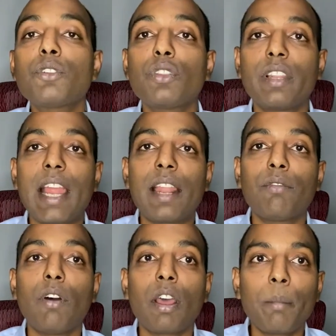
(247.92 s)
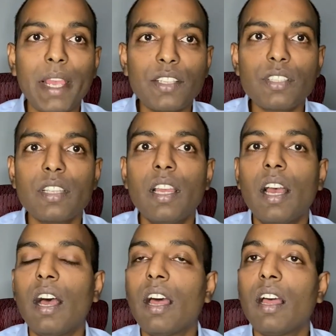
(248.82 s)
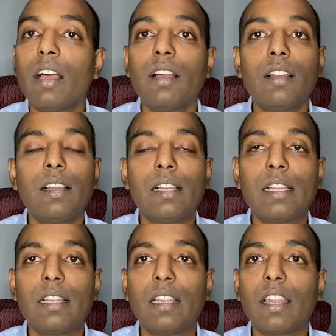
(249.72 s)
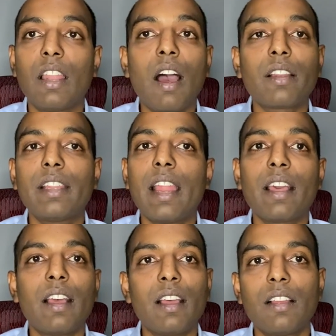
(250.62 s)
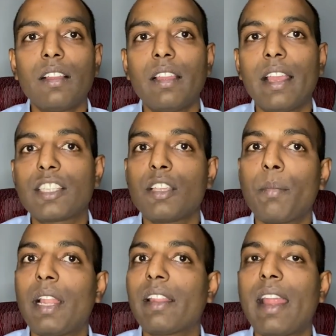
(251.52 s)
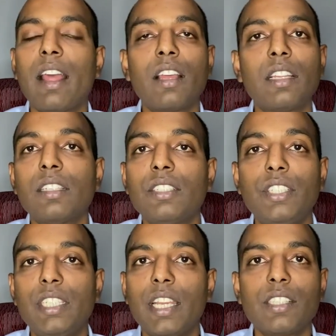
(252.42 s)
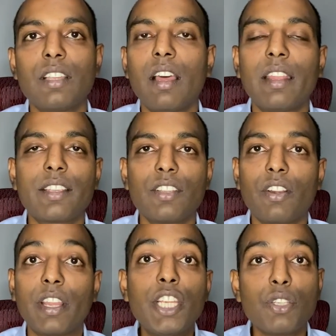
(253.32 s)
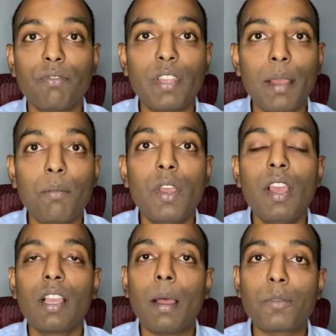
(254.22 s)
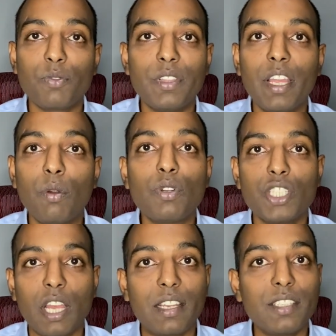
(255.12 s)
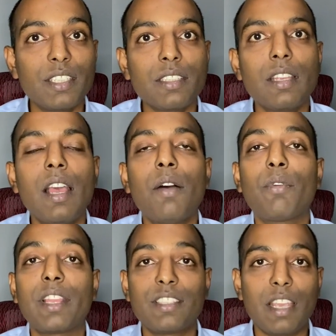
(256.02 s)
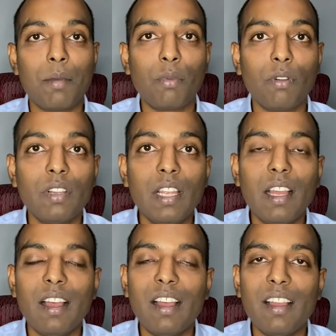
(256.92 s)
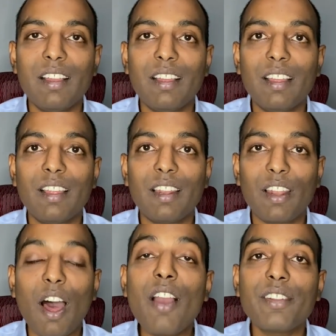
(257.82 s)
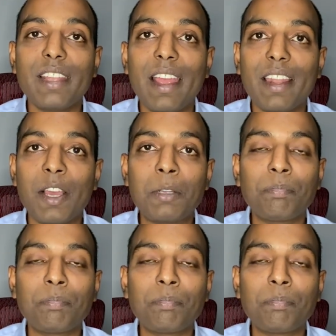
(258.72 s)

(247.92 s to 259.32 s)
the data formats, log data, XML data, JSON, etc., each of them comes with their own challenges. For example, log data